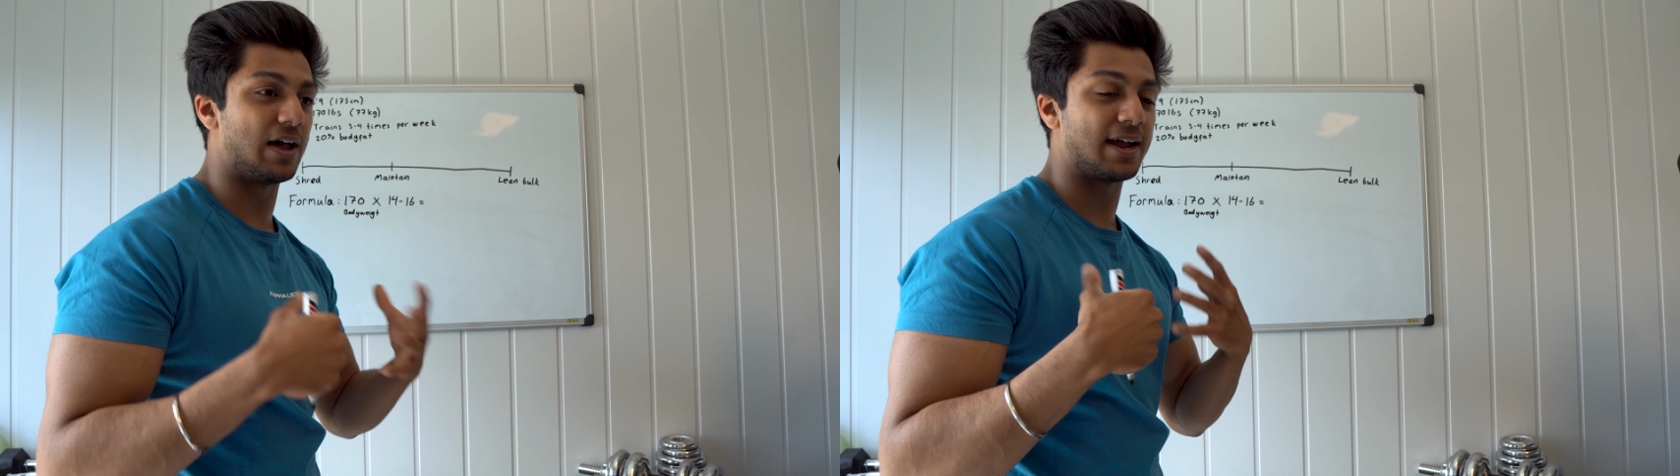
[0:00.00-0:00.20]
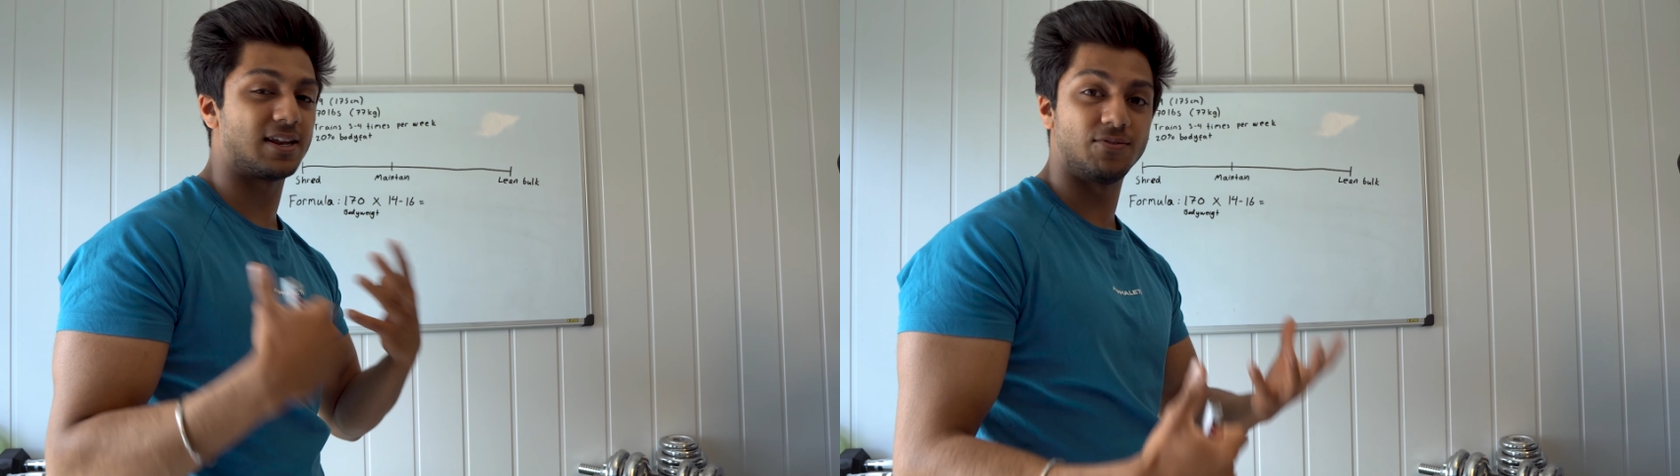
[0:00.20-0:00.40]

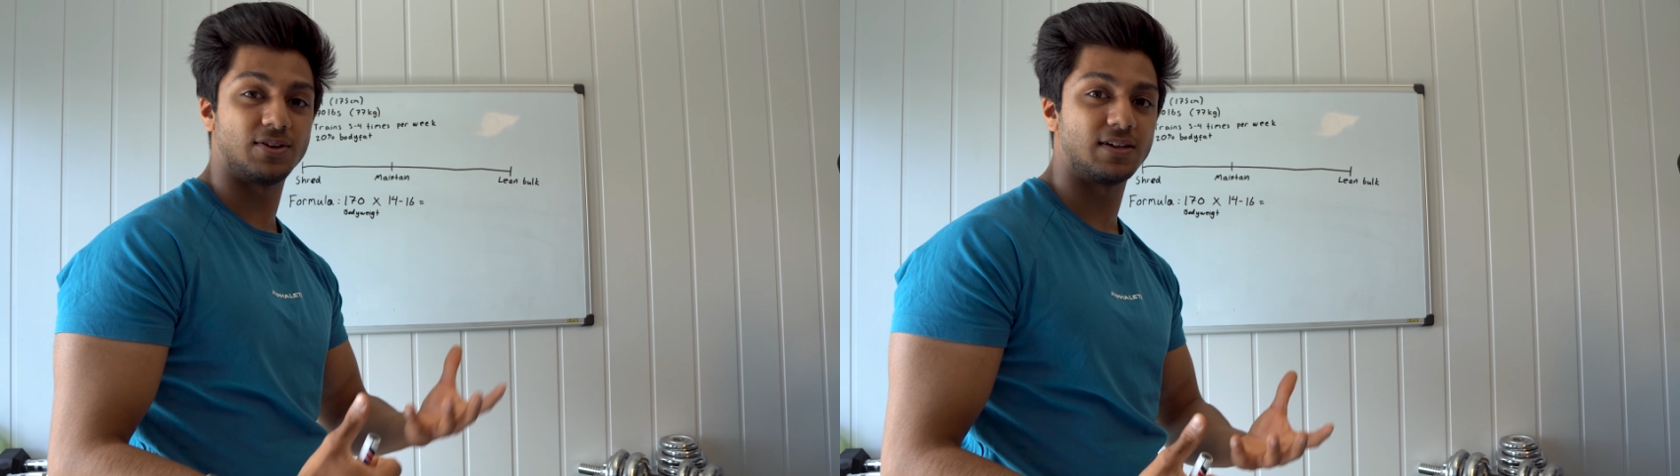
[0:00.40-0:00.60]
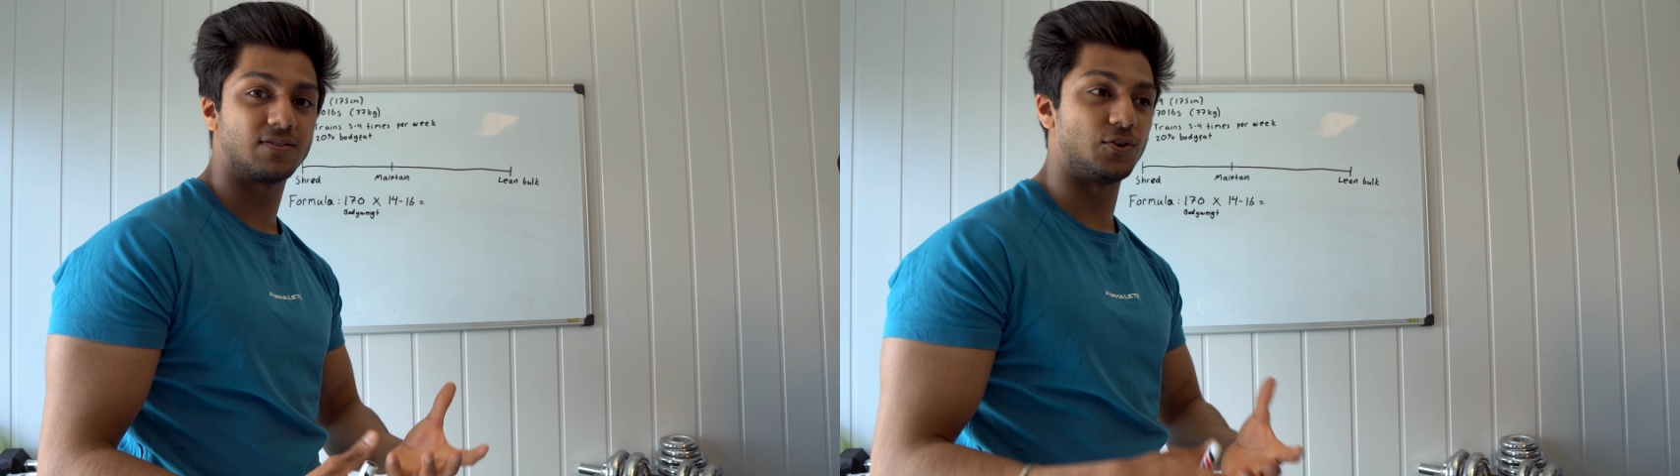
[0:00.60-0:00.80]

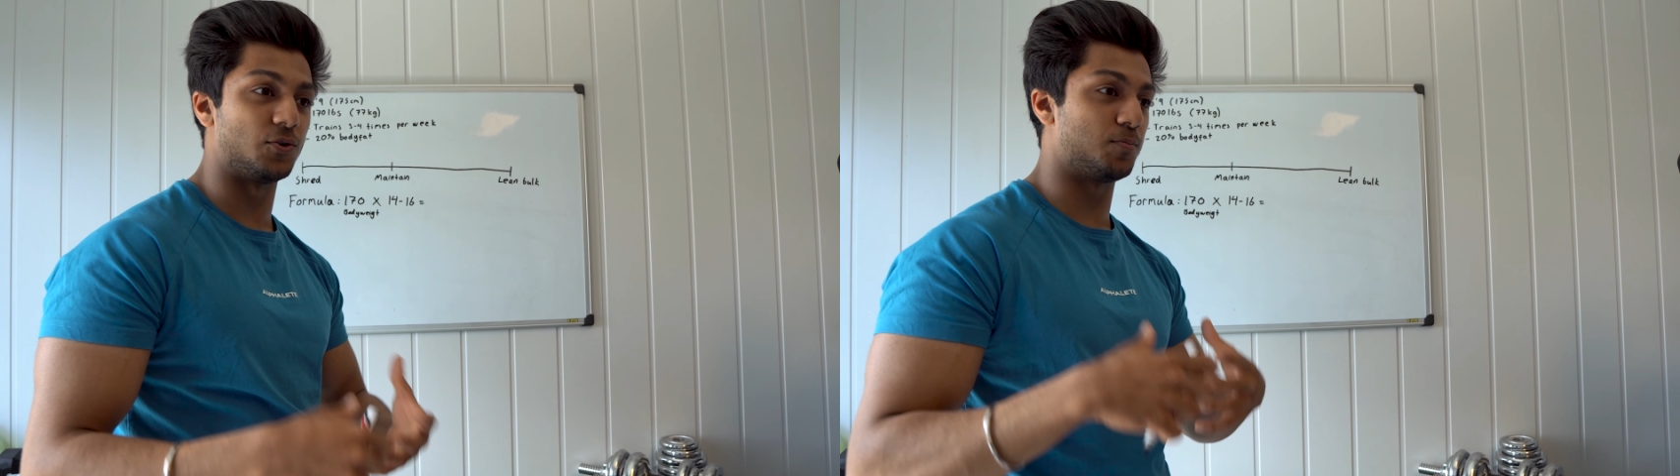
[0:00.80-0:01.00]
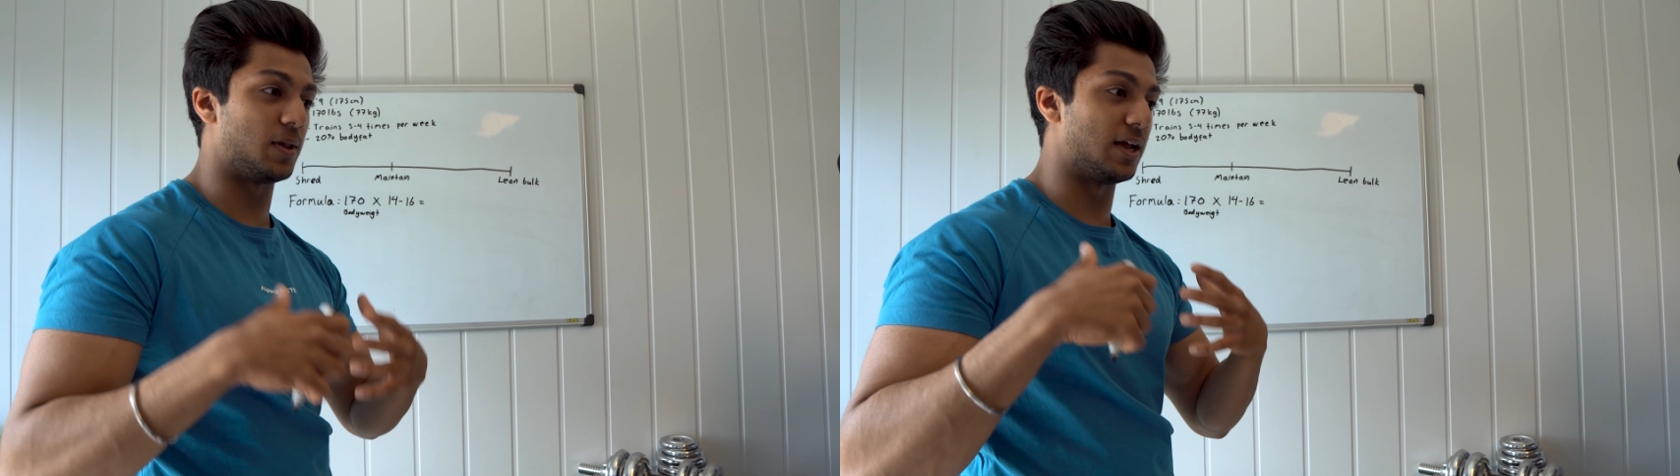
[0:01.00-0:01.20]
activities.
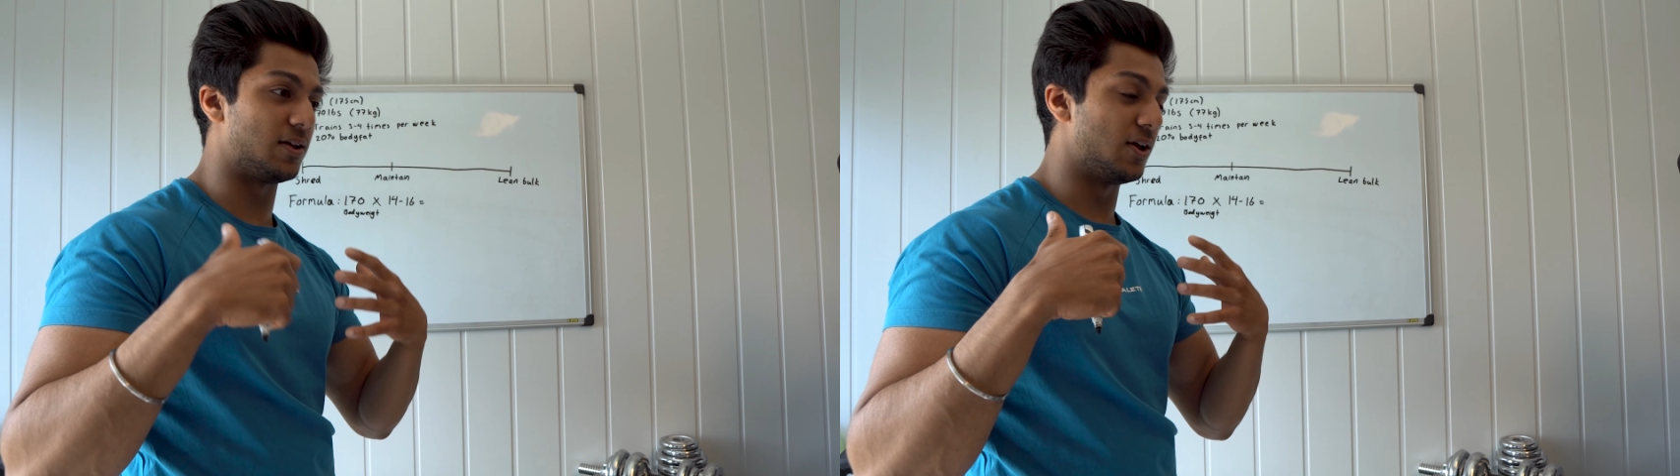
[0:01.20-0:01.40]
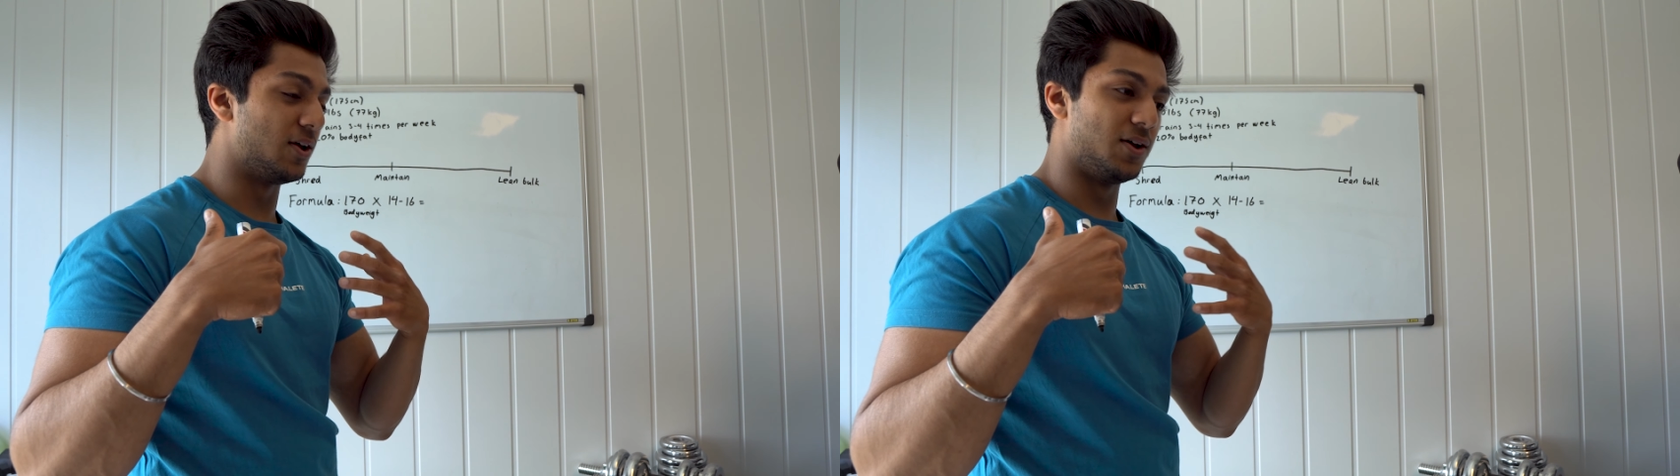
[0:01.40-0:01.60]
You
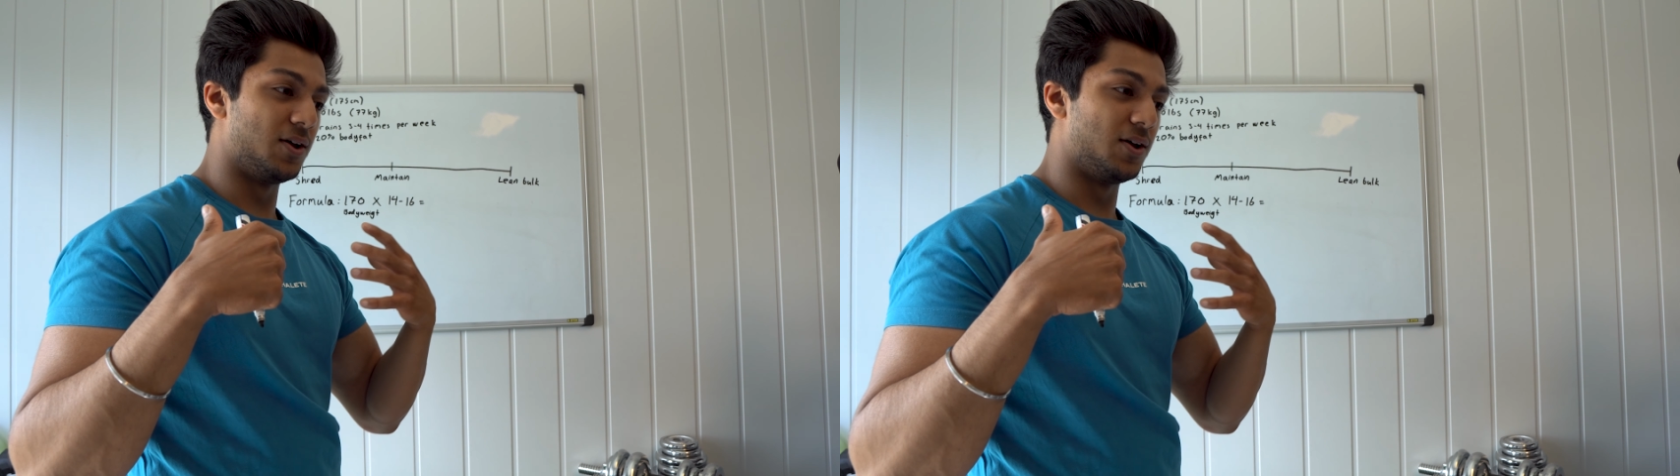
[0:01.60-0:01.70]
play